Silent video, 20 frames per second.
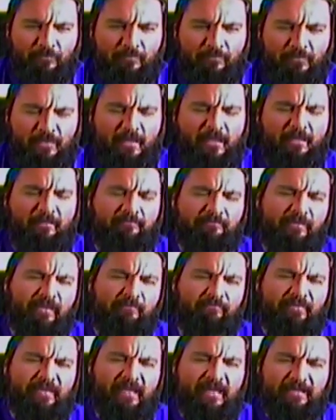Yeah,
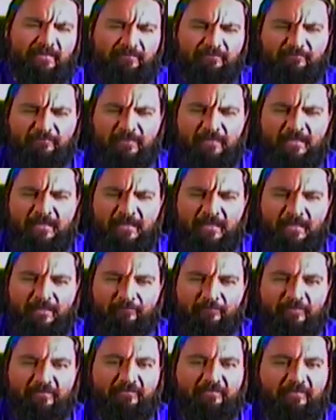not bad.
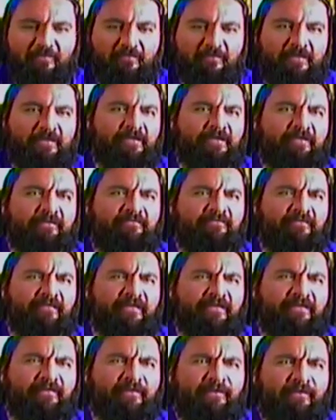It's hilarious.
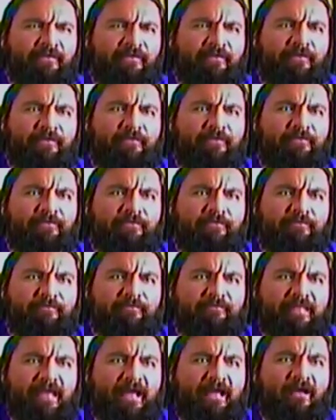Like,
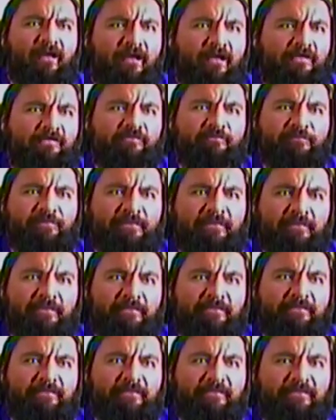that
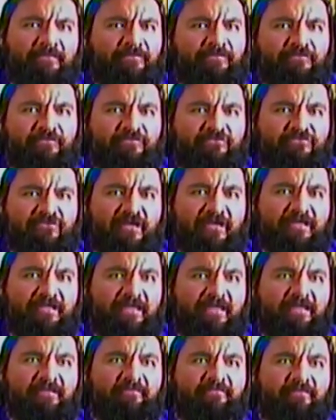hospital is
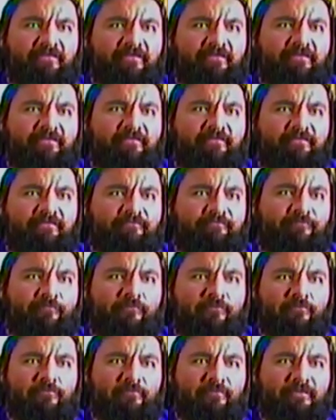gigantic.
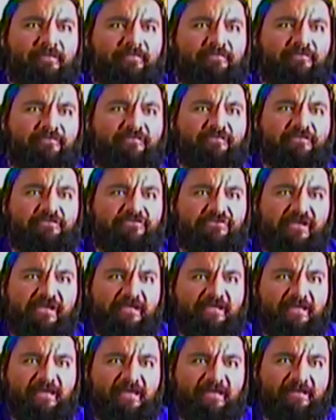It's just a
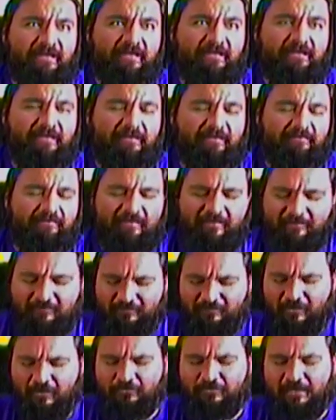gigantic, it's
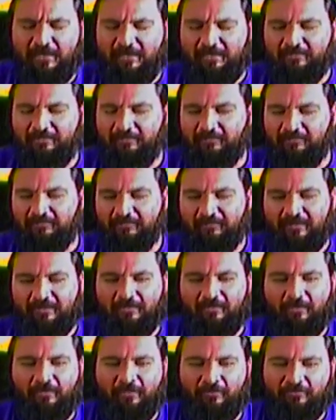so 90s, like
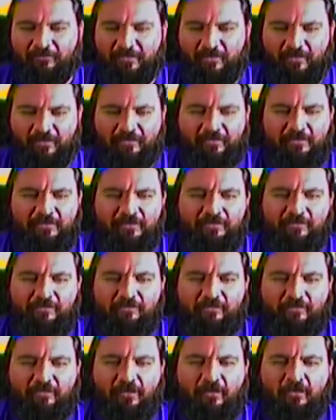all the
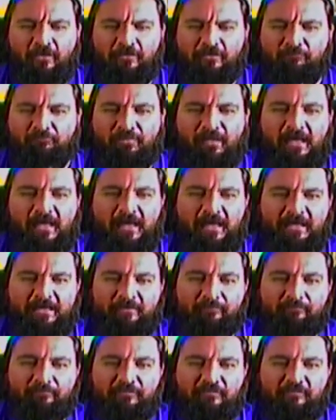
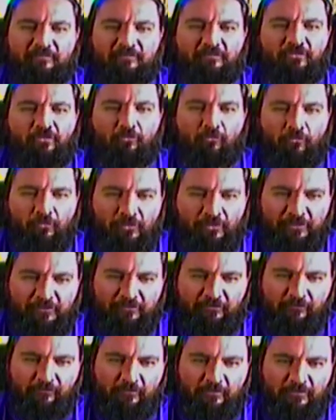pipes and
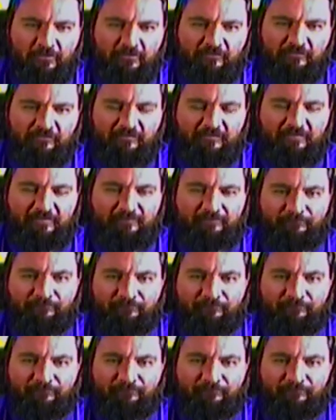corridors and